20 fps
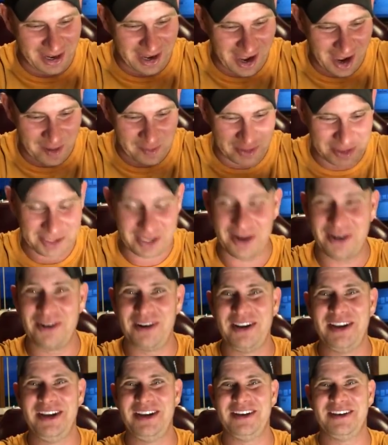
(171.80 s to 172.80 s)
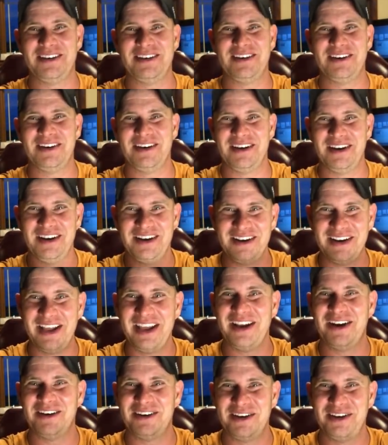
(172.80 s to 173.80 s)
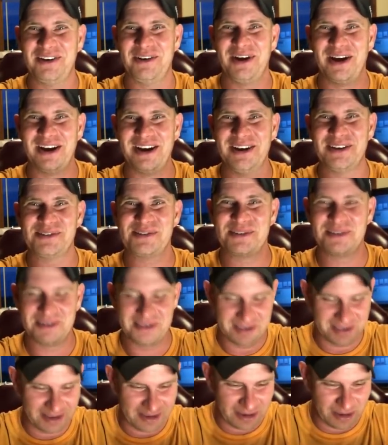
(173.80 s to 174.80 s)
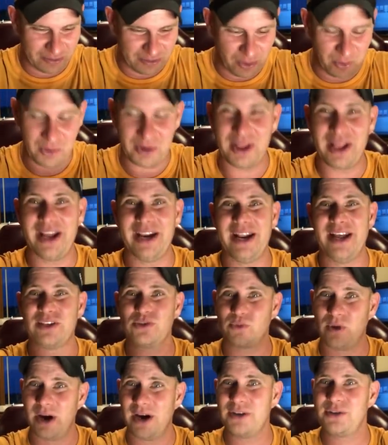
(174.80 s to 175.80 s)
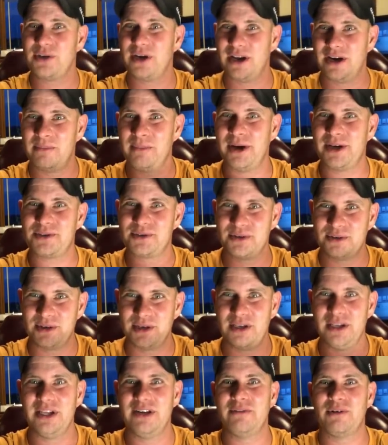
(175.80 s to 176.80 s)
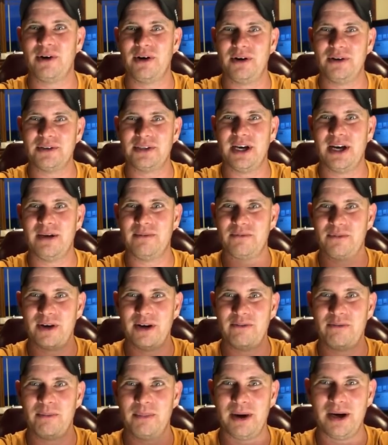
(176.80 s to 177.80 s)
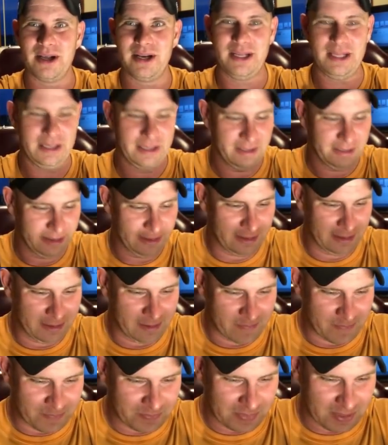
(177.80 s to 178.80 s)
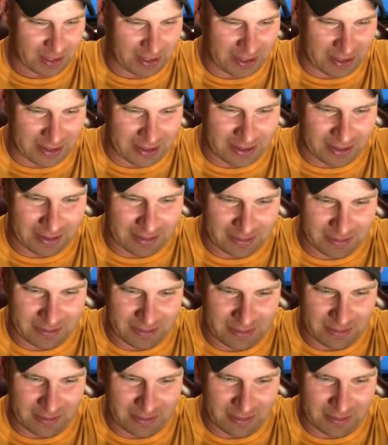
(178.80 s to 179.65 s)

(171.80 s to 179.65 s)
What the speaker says: I'm eternally indebted to you guys for that, and that's why I try to make sure and deliver all the time for everybody. But